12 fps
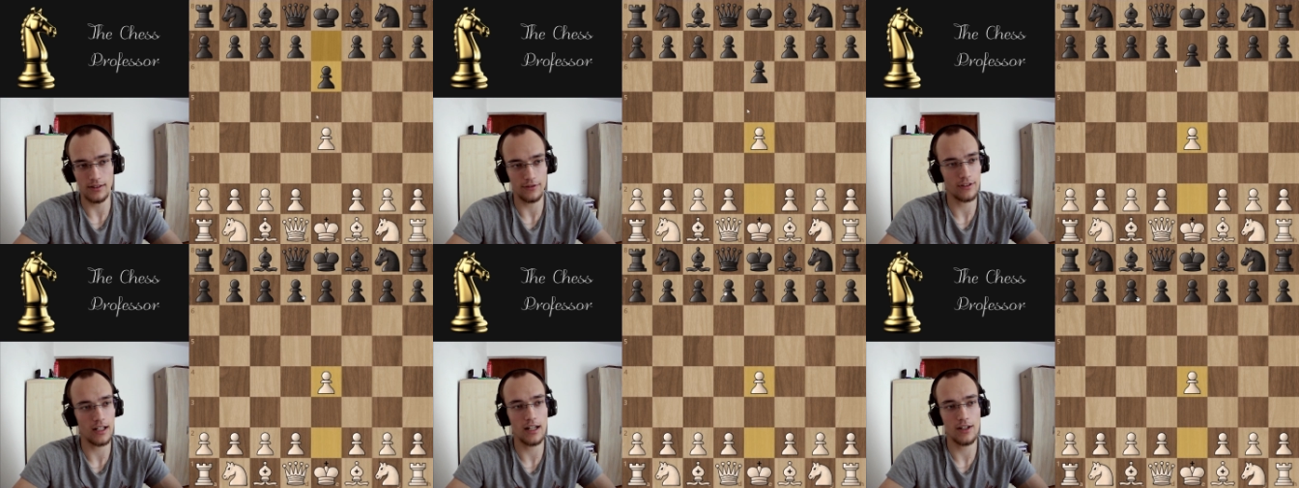the
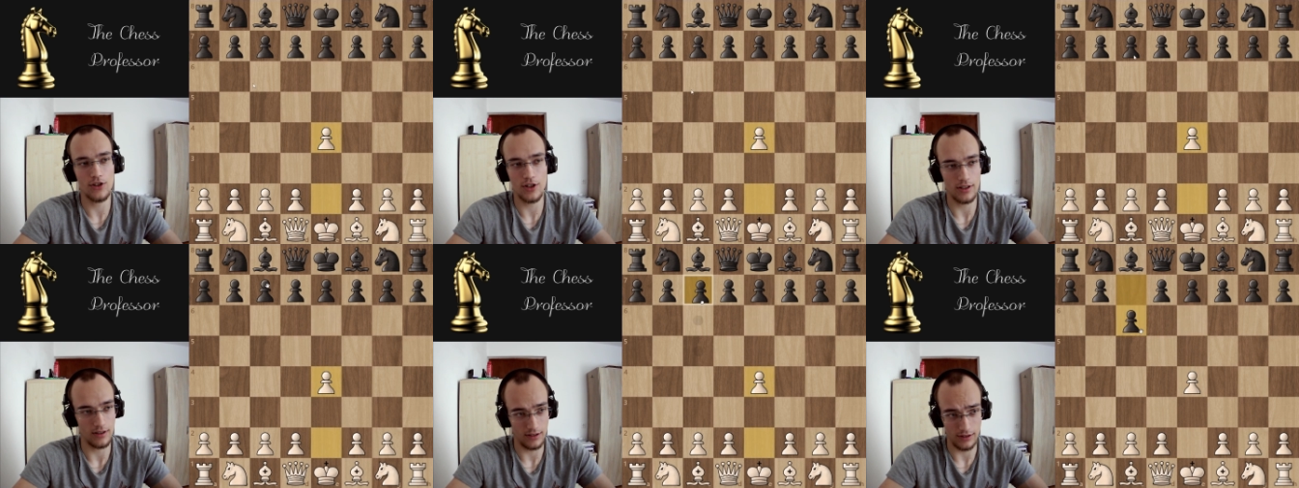
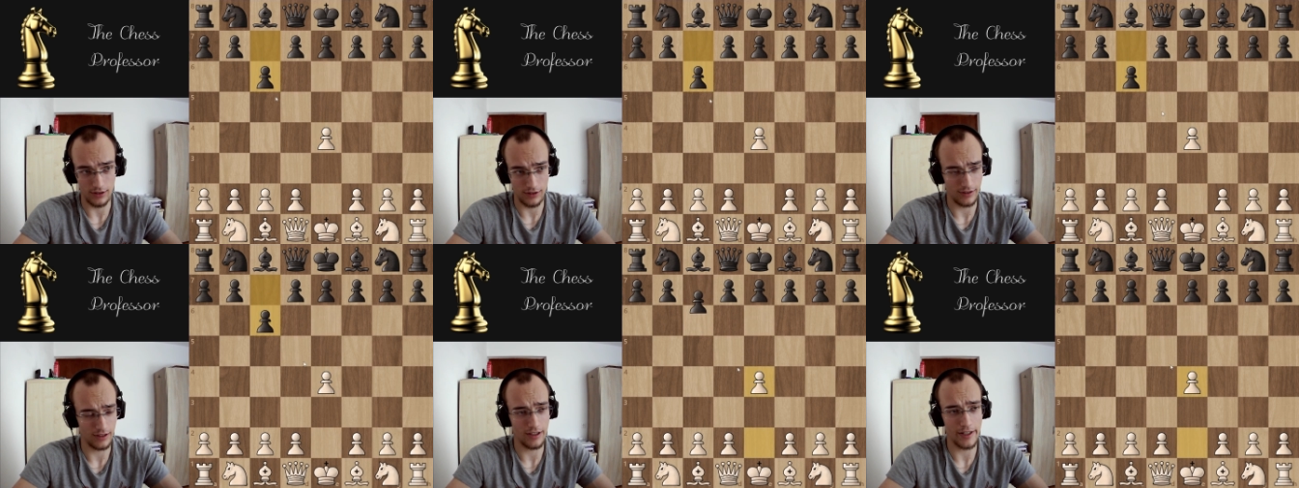French and the,
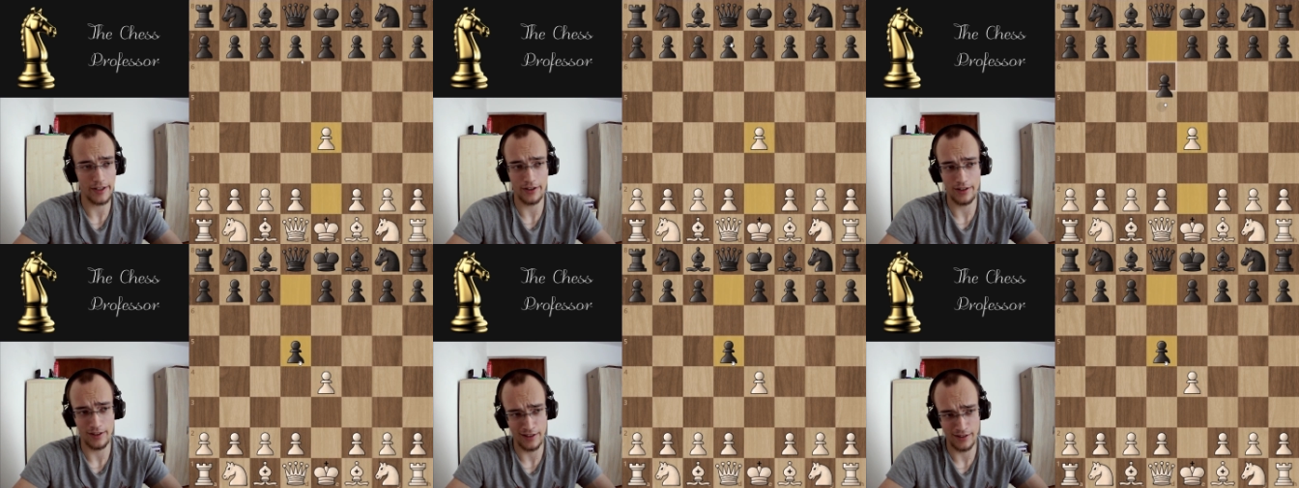the Caro
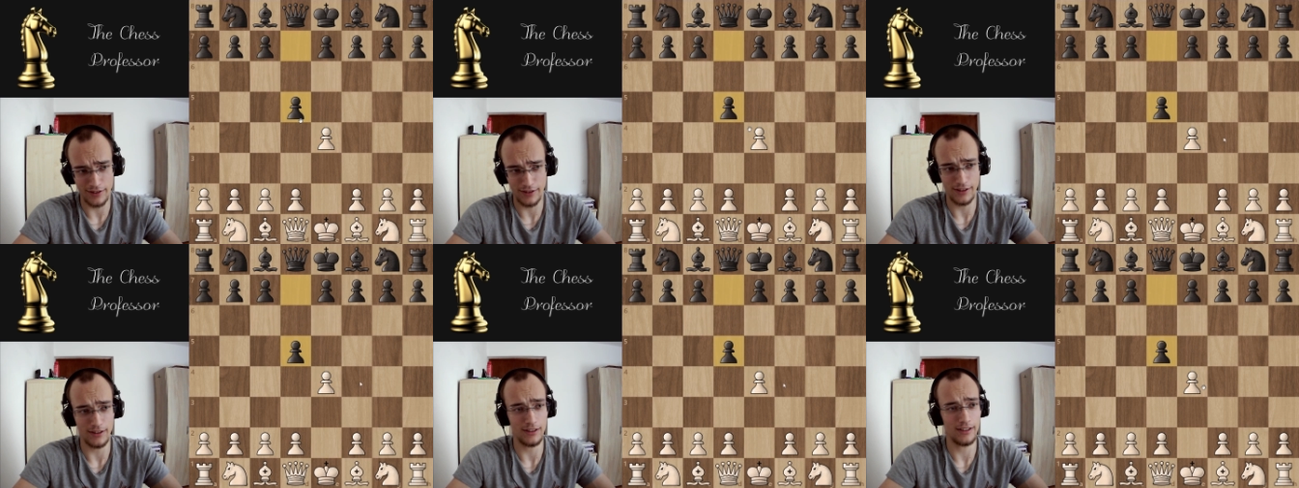Kann,
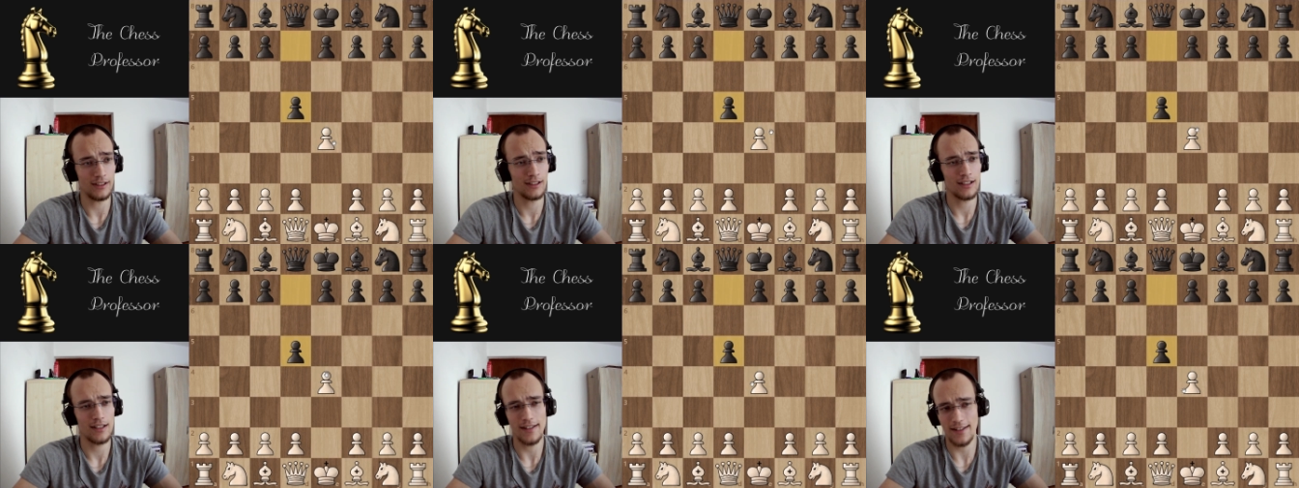the
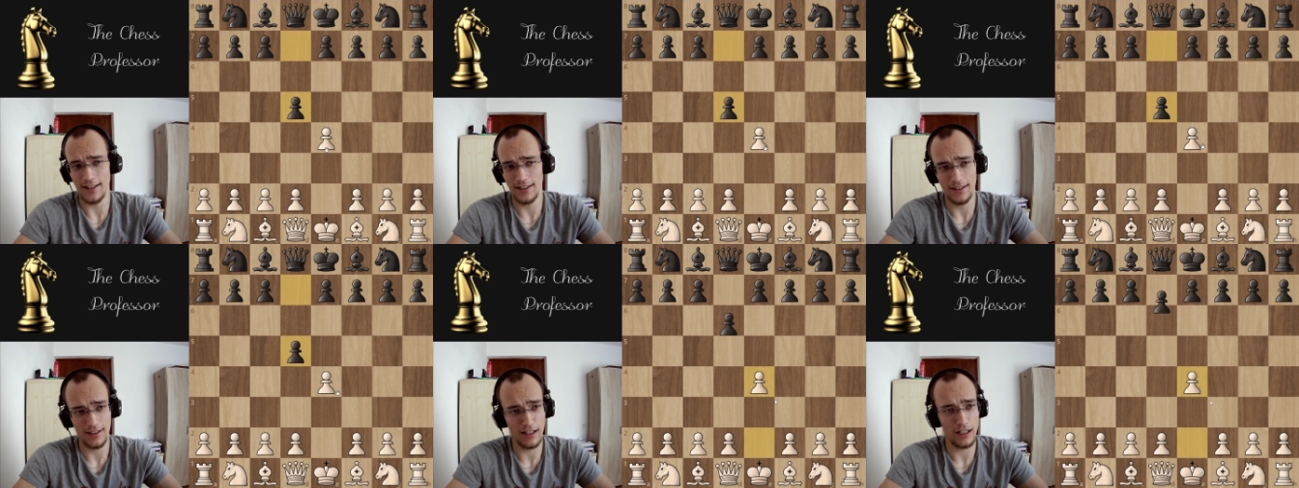
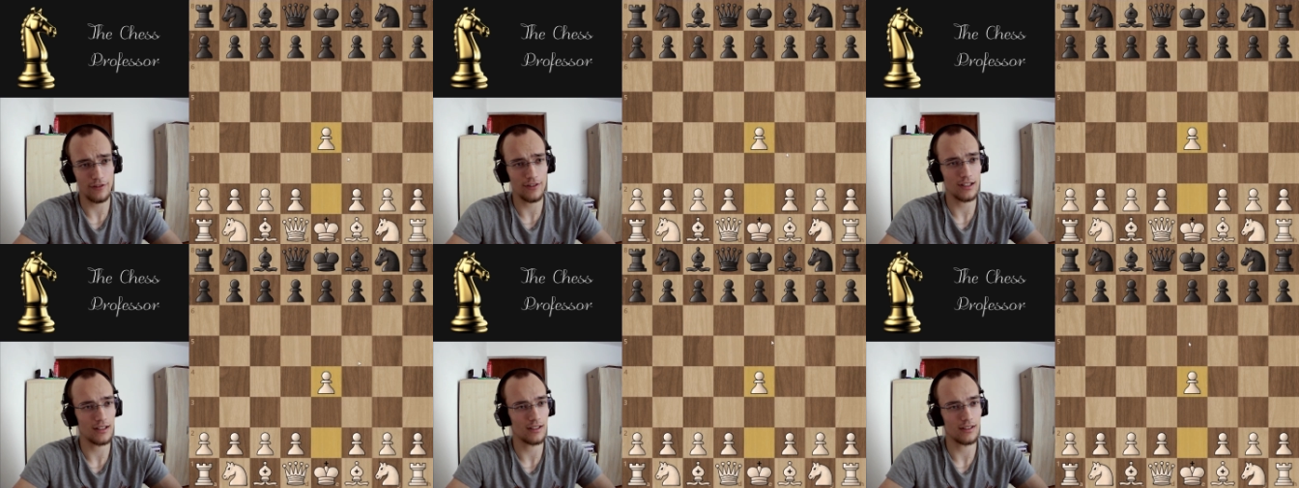
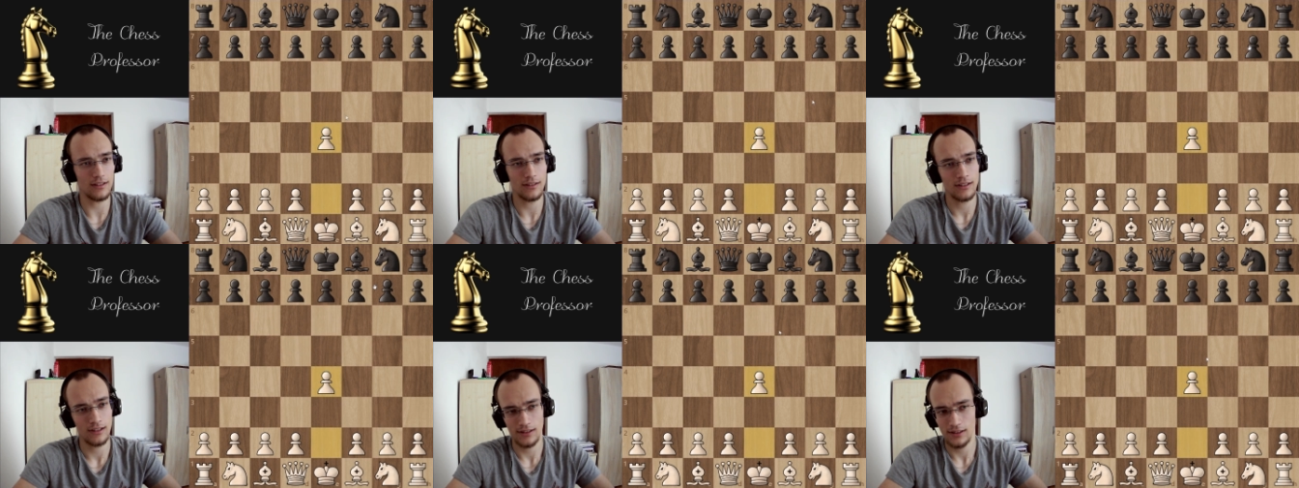Scandinavian,